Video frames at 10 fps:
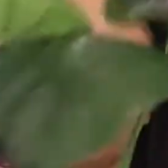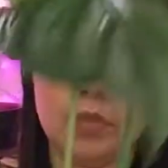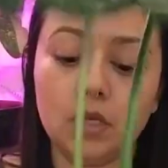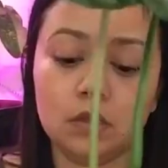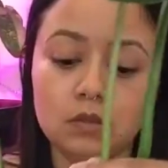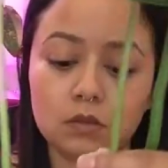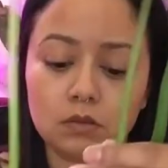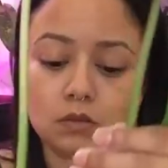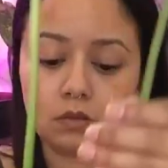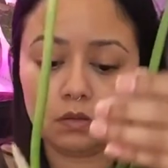piece.
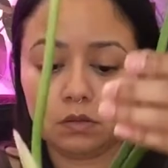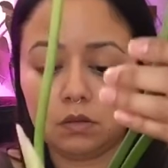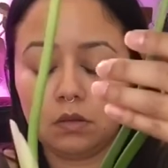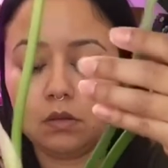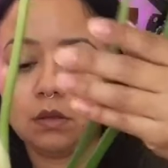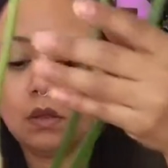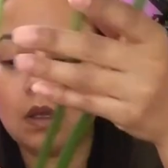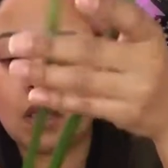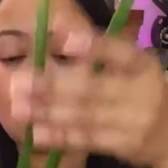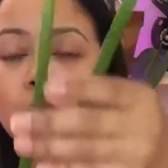
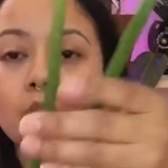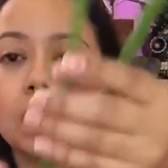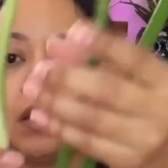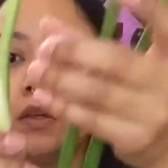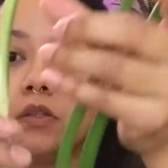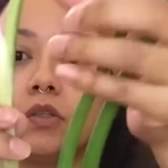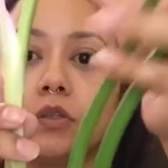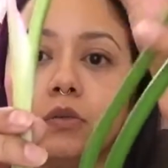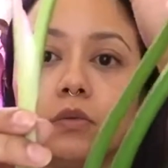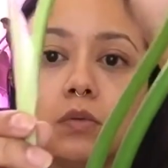And what I could
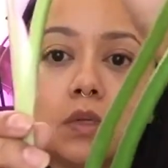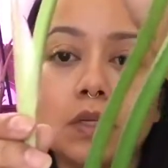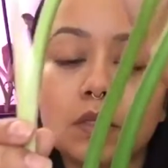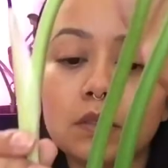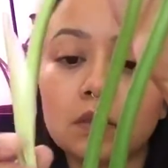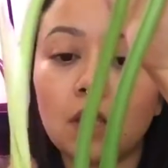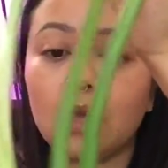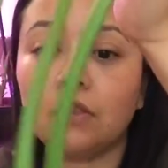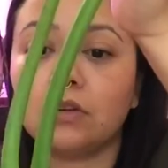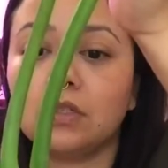do is
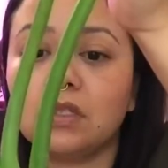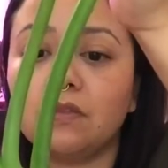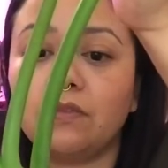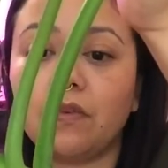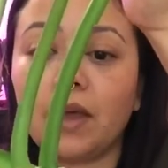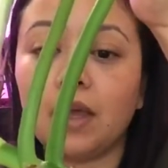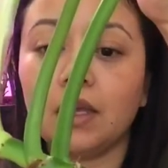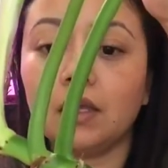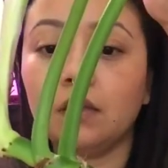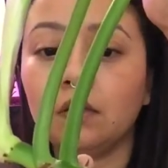either
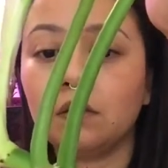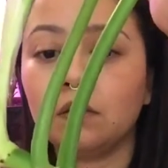divide